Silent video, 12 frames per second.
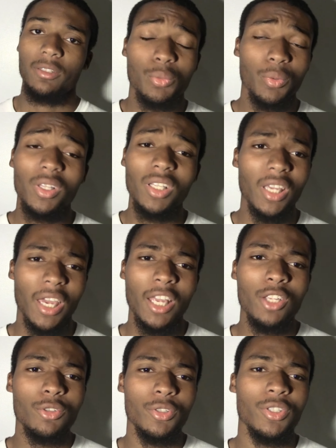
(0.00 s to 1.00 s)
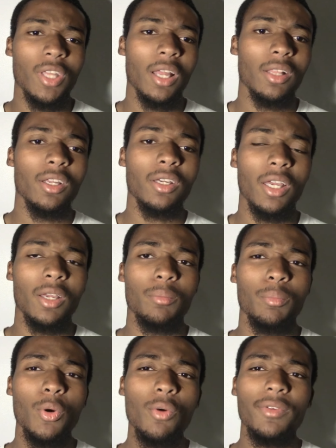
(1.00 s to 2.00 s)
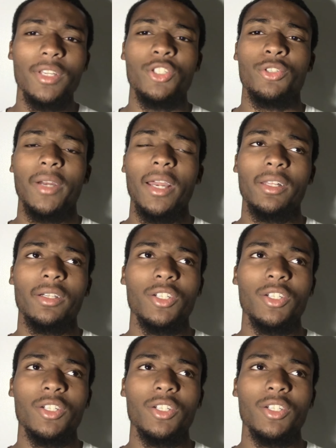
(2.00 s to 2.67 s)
Really interesting looking movie trailer.